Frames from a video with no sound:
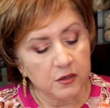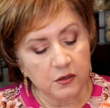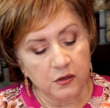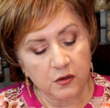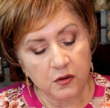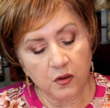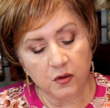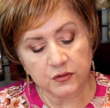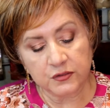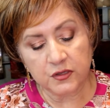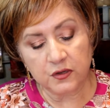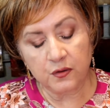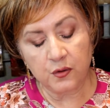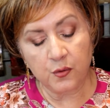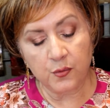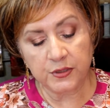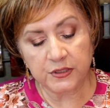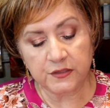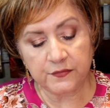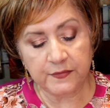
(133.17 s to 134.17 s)
You're also
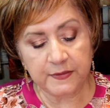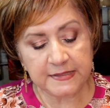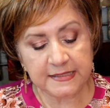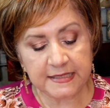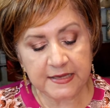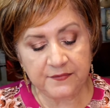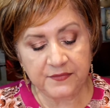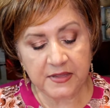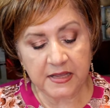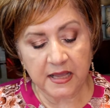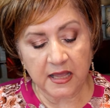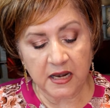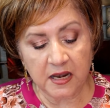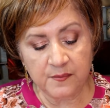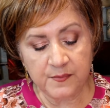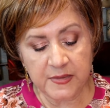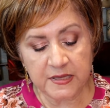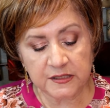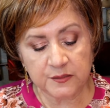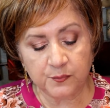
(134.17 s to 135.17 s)
going to receive the
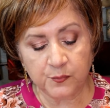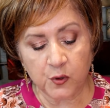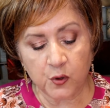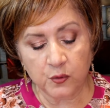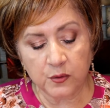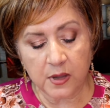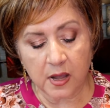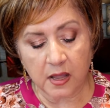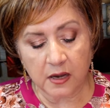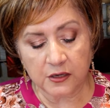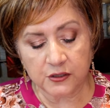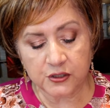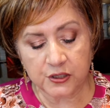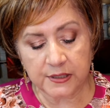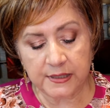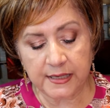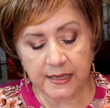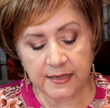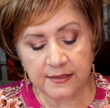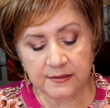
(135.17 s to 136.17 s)
Elemis Pro
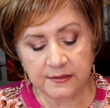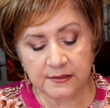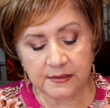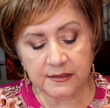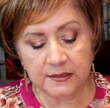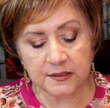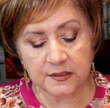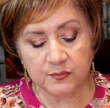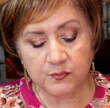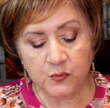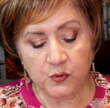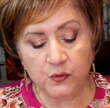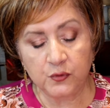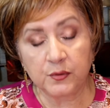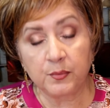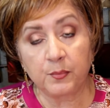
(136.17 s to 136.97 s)
Collagen Instant Smooth